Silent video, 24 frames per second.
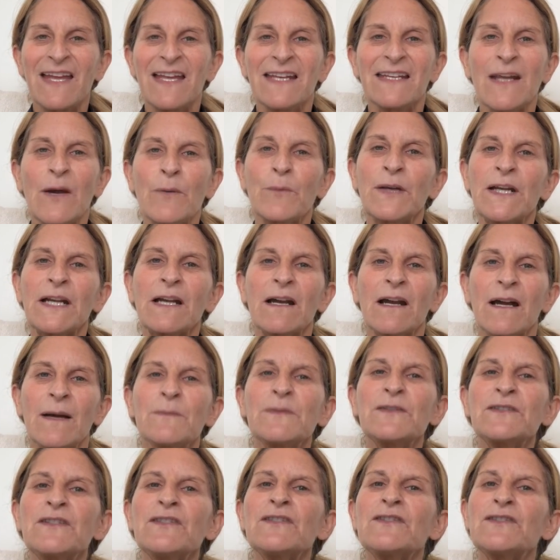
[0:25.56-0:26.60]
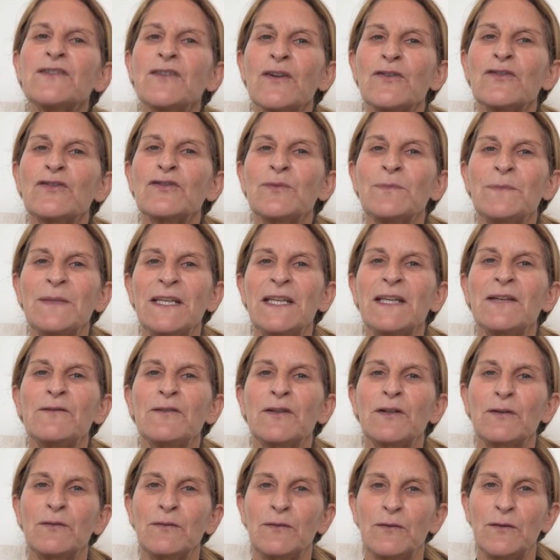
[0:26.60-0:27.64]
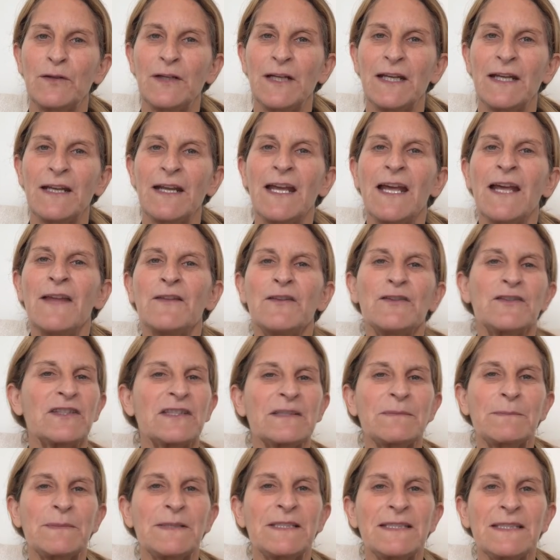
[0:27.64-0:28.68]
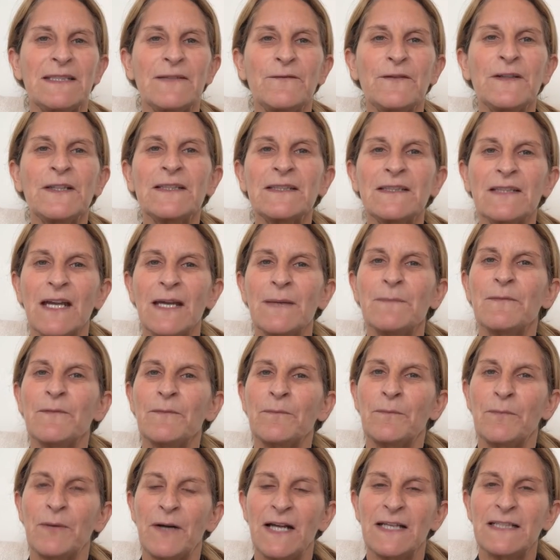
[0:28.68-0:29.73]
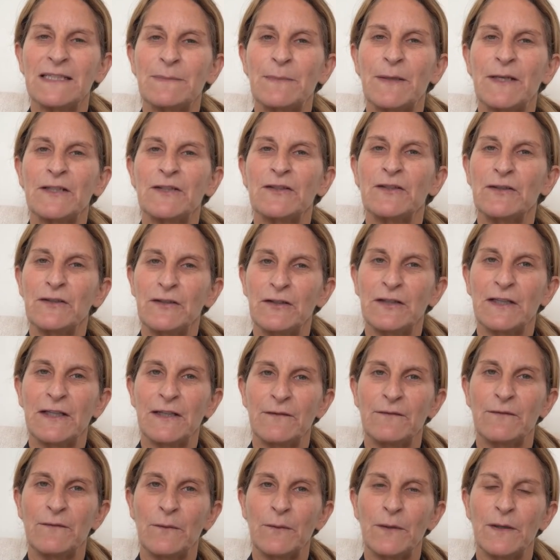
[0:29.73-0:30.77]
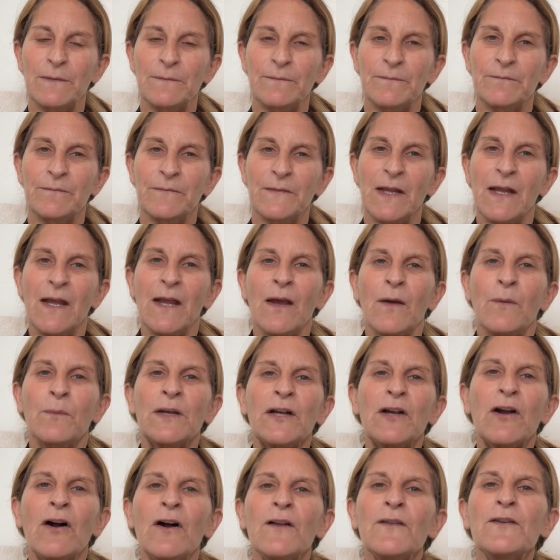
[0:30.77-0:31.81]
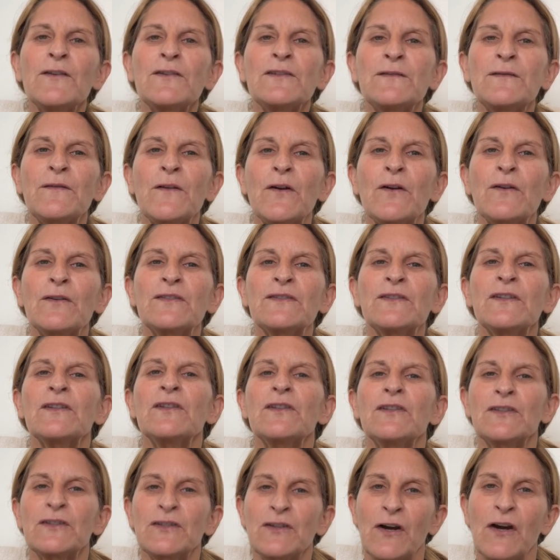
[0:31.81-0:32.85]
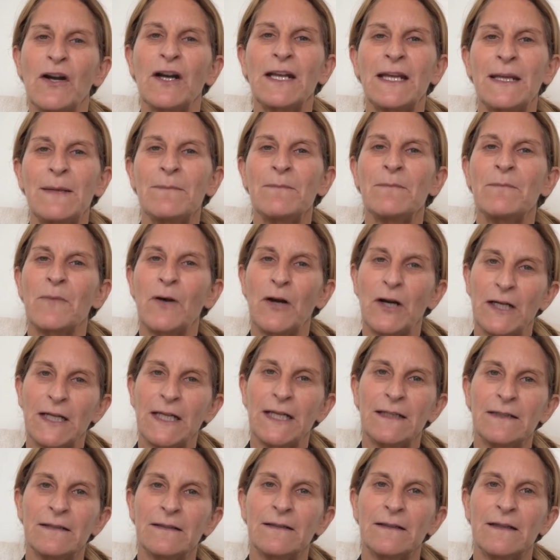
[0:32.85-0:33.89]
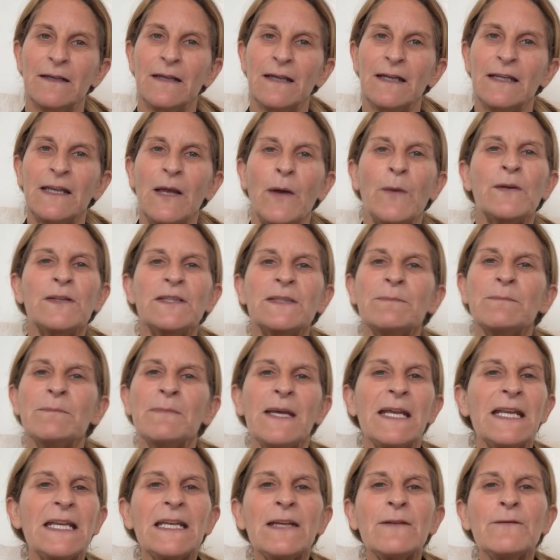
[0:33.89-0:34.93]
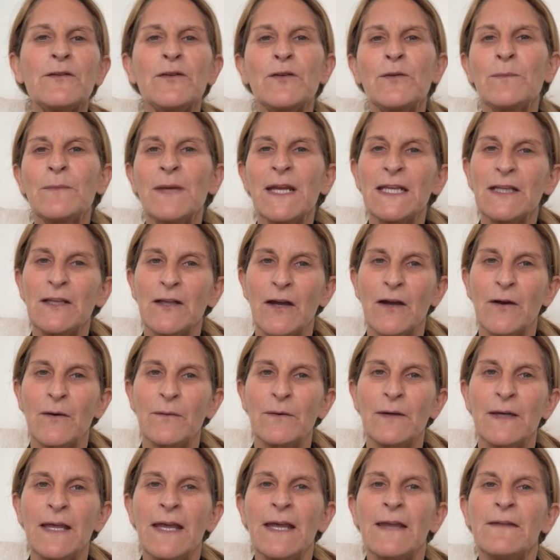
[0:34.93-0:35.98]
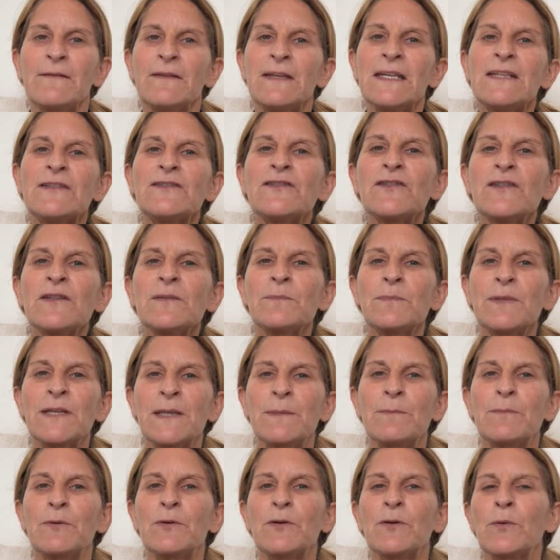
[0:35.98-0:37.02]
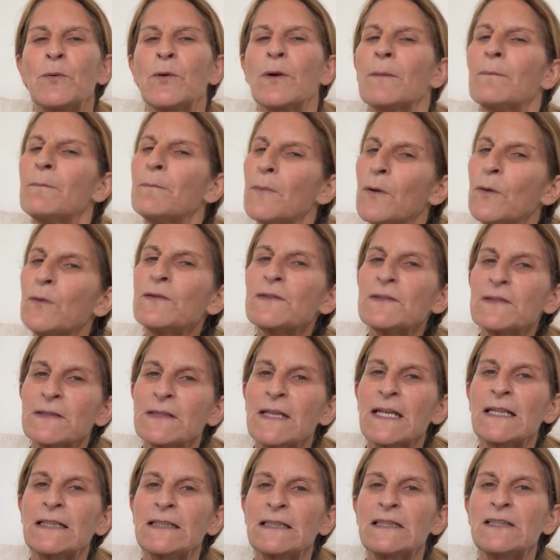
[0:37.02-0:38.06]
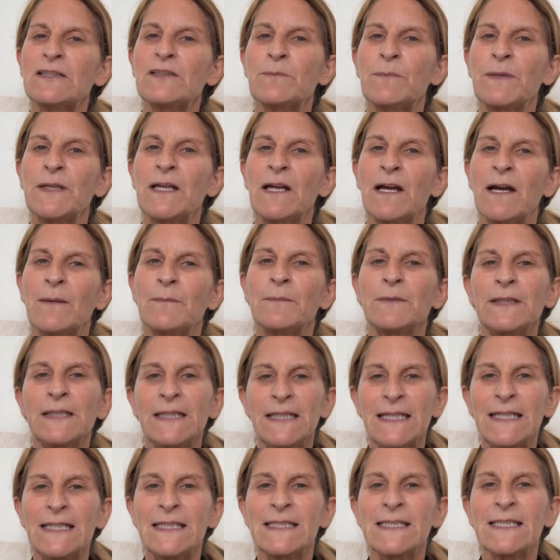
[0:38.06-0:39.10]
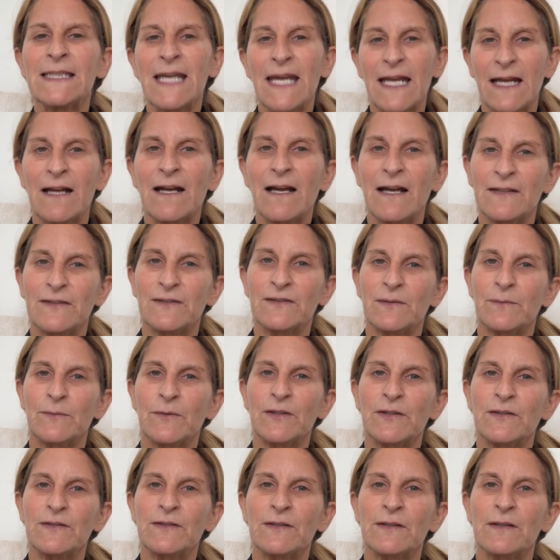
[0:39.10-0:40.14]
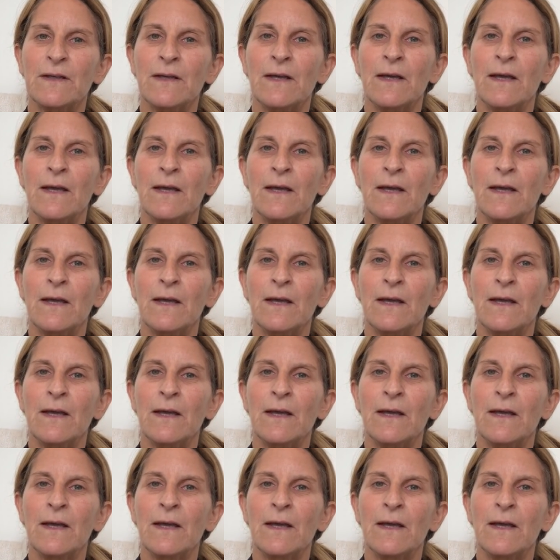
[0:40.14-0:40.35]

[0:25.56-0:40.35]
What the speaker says: Now, when it comes to social media recruiting, there's a specific type of prospect you're looking for. We call those folks your target market. Now, as many of you may know, these are the people who are most likely to become leads and customers.